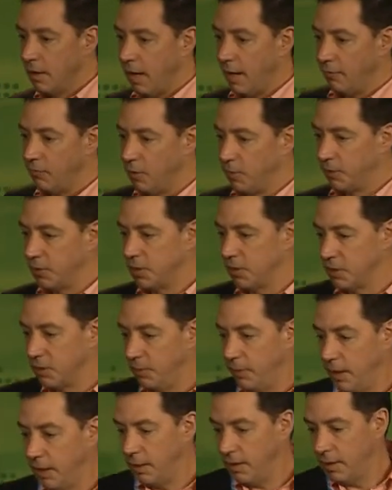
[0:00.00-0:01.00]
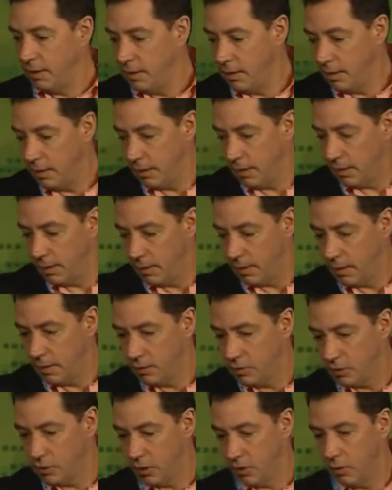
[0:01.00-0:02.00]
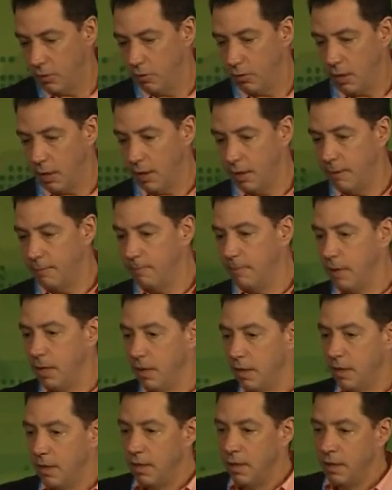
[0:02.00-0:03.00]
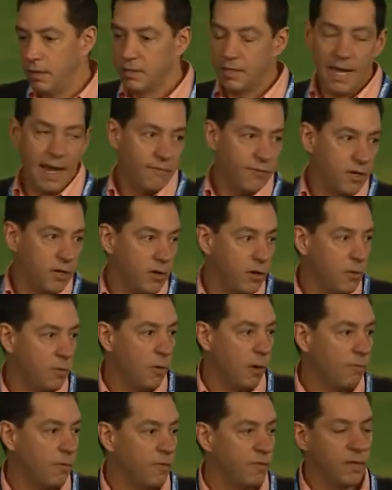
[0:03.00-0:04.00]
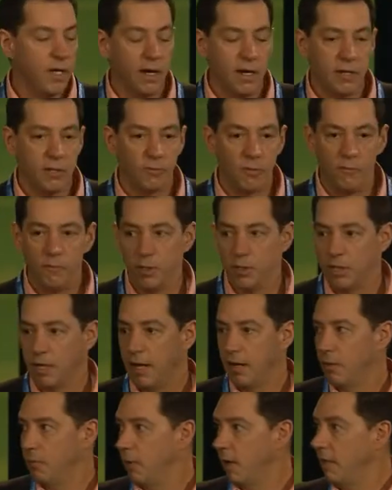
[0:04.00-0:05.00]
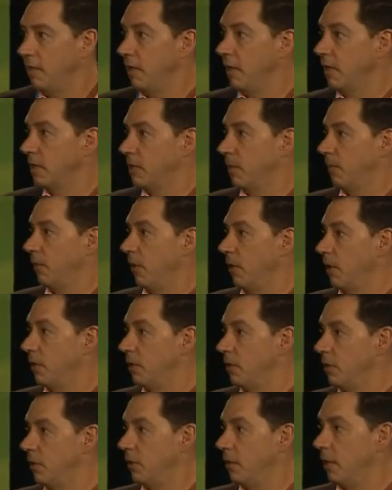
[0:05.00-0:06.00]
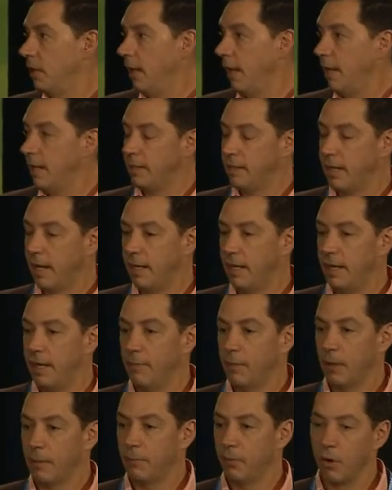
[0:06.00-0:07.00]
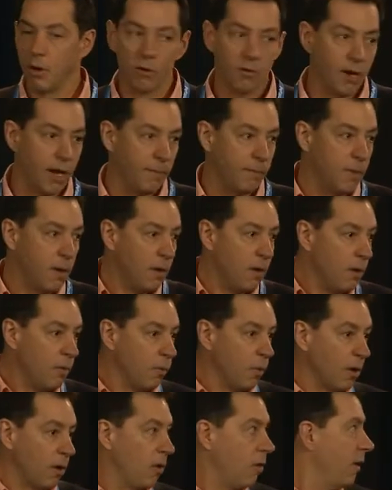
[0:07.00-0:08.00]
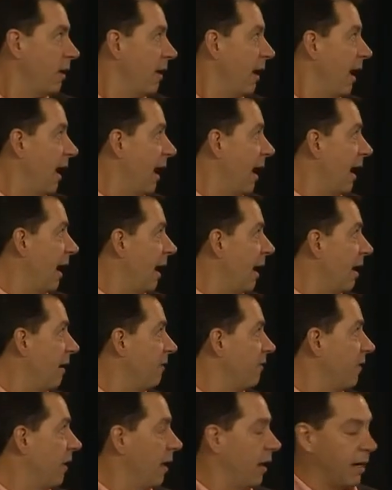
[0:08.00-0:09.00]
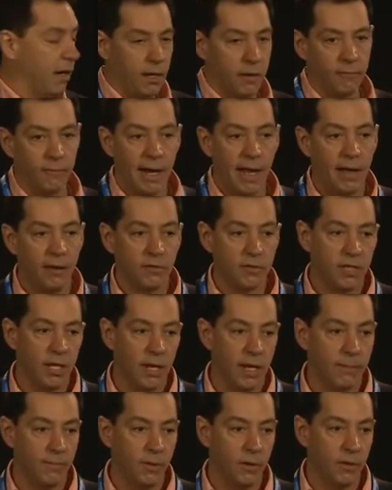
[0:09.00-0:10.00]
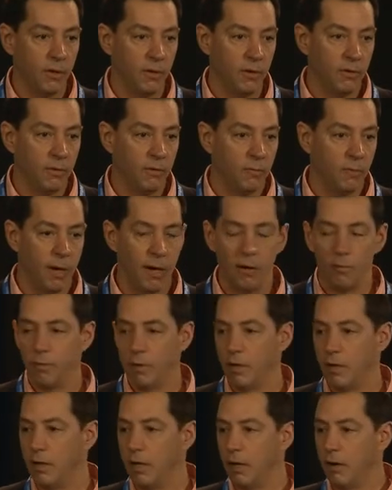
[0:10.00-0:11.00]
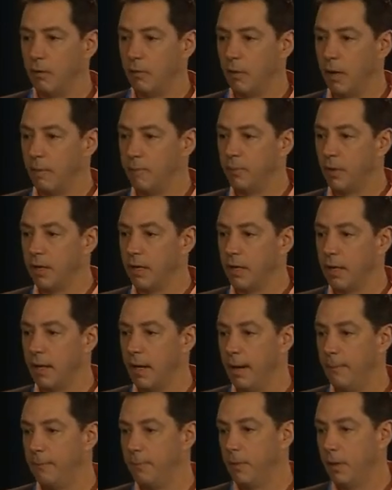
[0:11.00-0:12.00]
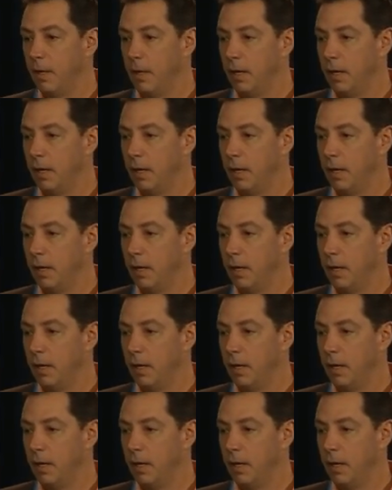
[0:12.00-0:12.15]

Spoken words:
you participate. So this afternoon, what we've done is we've put together what I think is a pretty good and dynamic program. We're going to have a roundtable where we are bringing up